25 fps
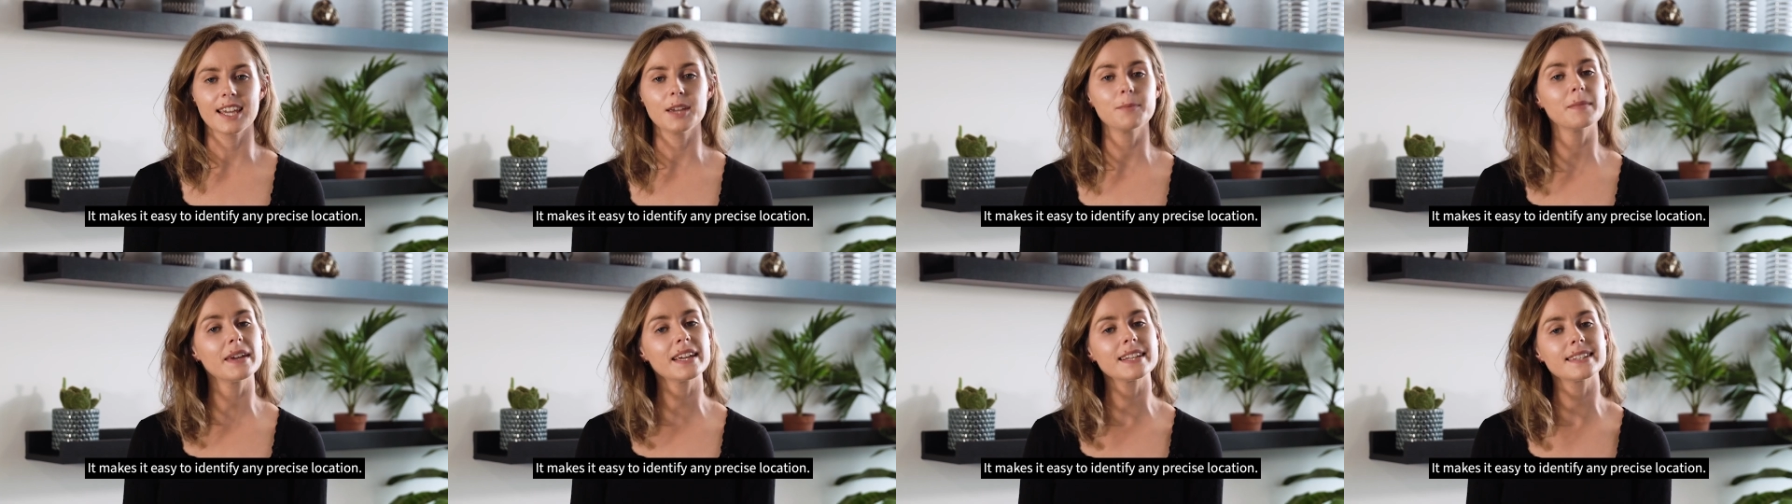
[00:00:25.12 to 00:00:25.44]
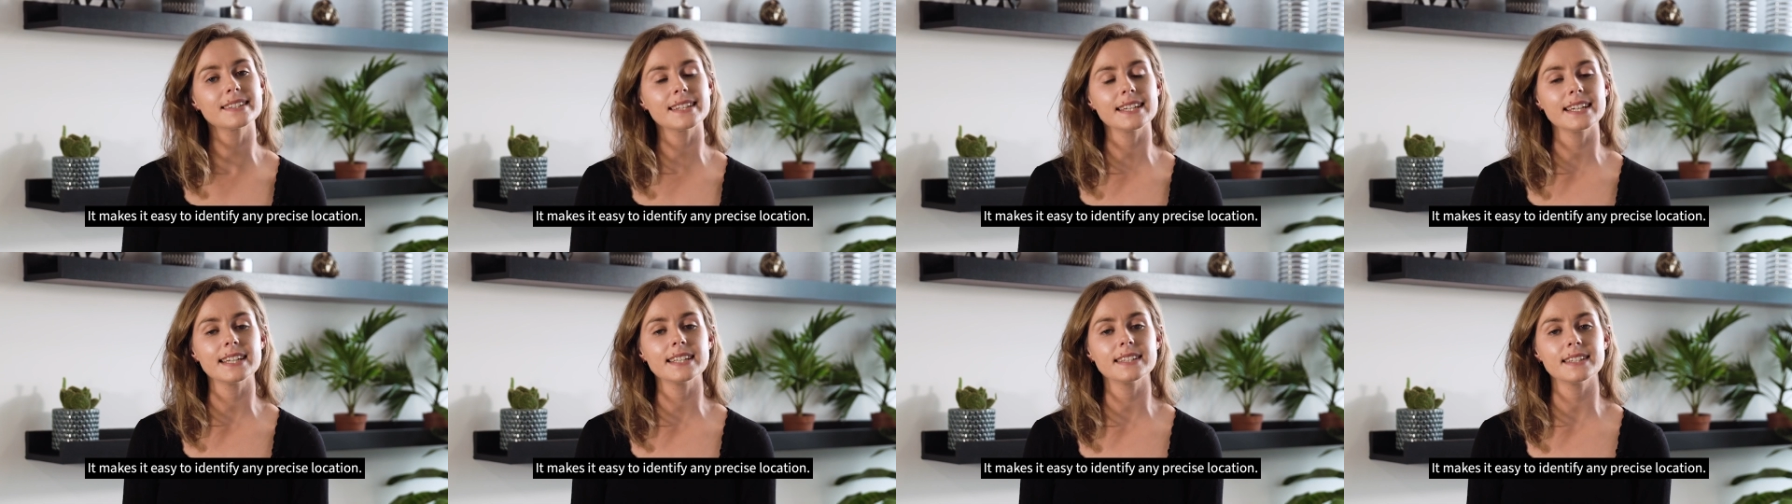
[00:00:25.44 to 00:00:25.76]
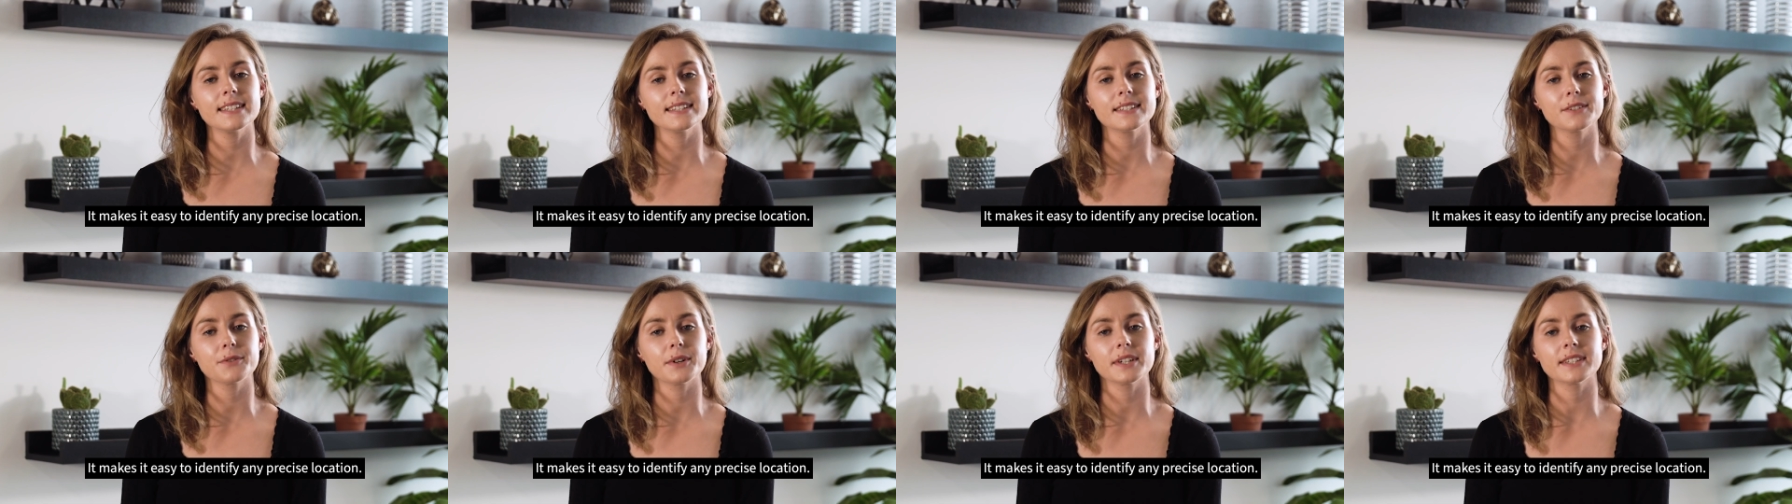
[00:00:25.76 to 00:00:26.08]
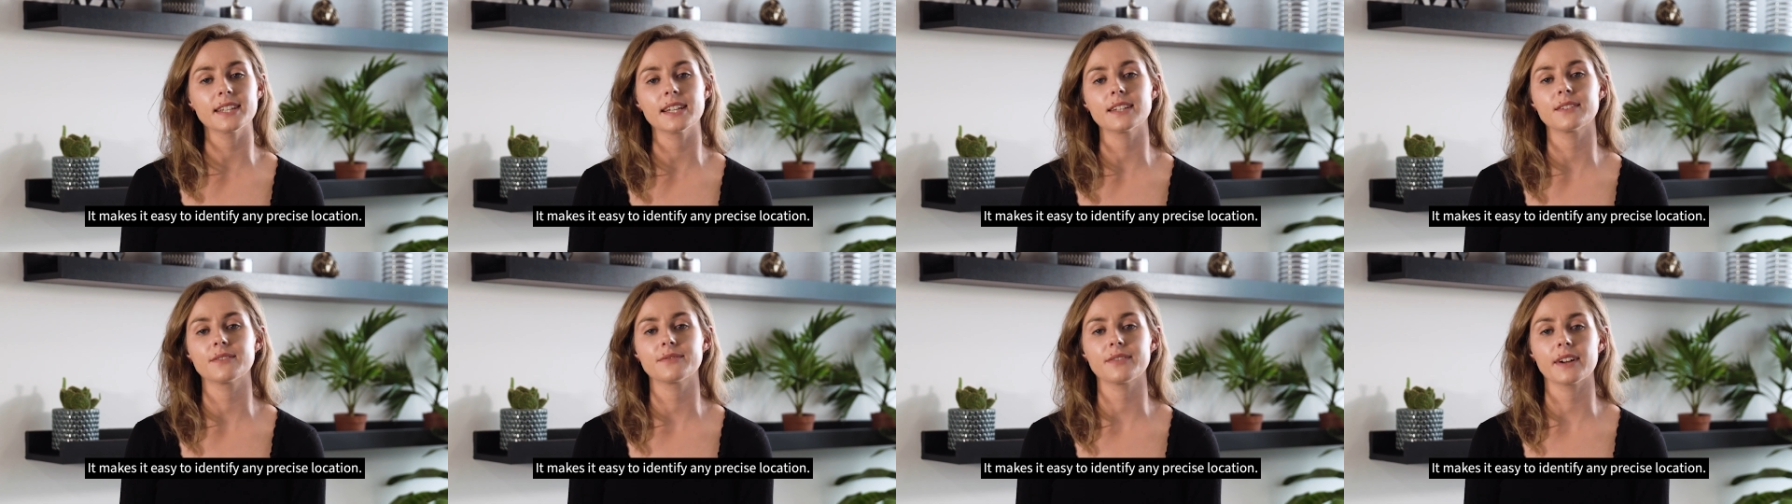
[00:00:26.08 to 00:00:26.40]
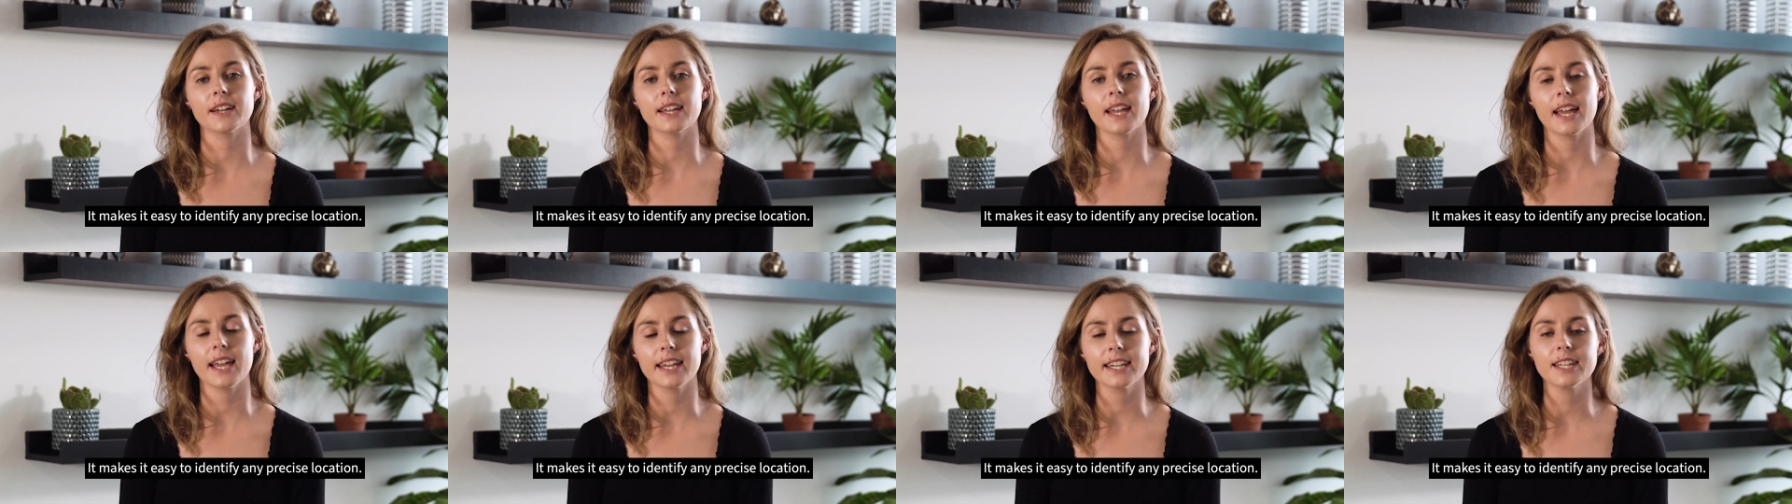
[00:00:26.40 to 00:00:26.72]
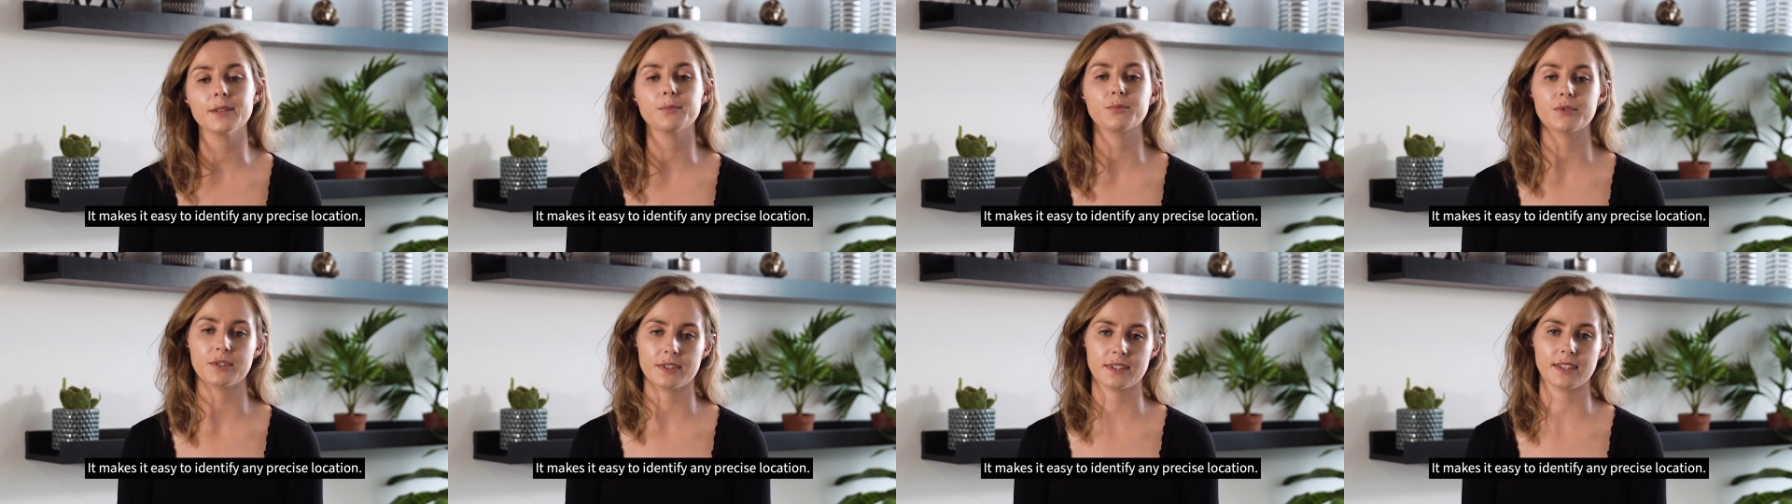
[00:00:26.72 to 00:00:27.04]
It makes it easy to identify
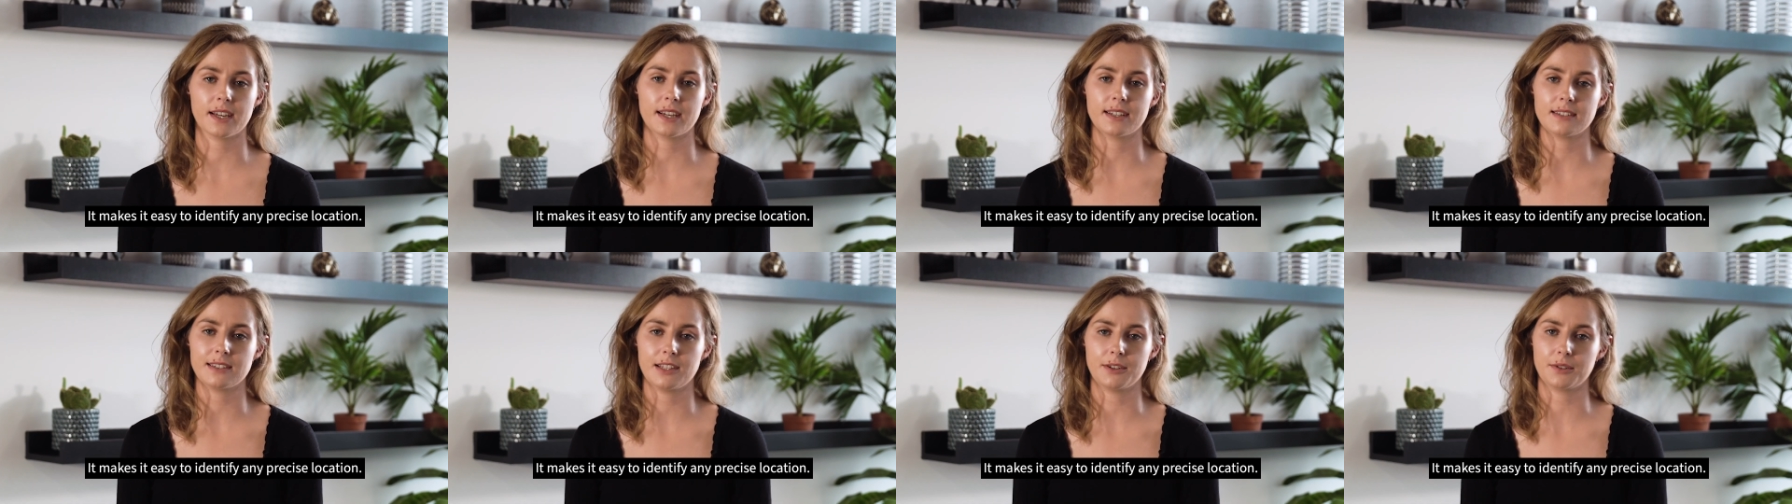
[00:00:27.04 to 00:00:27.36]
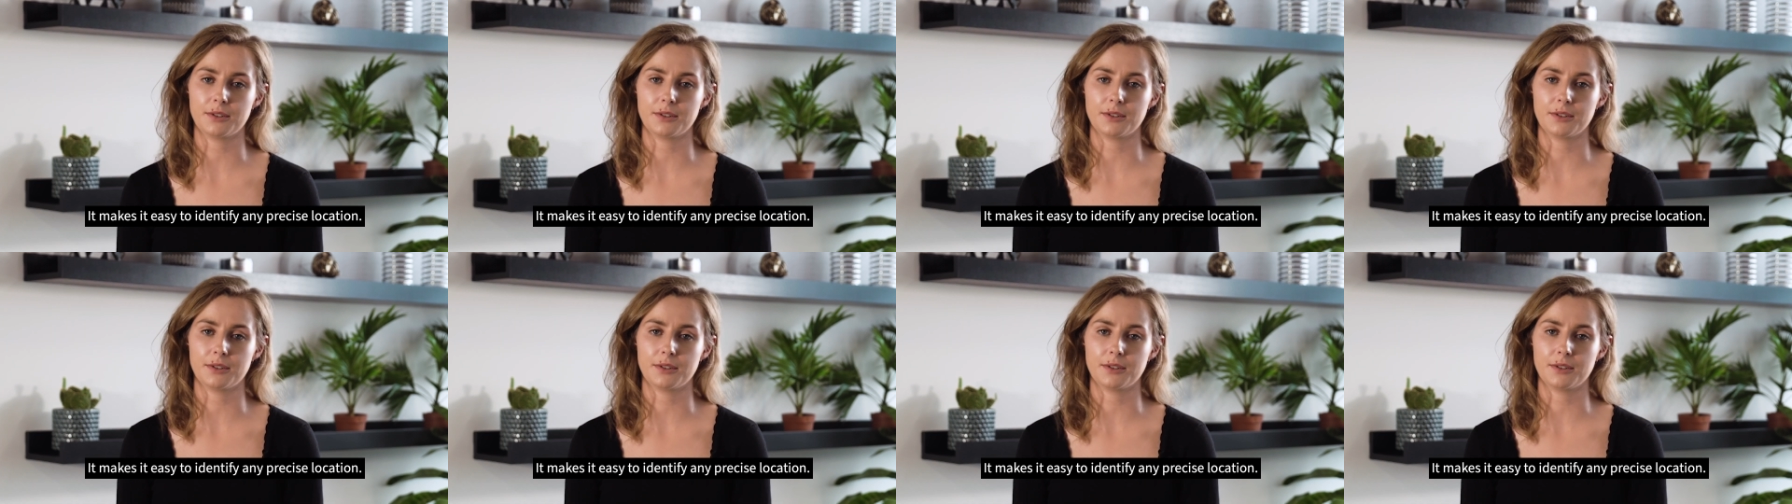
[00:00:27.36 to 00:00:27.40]
any precise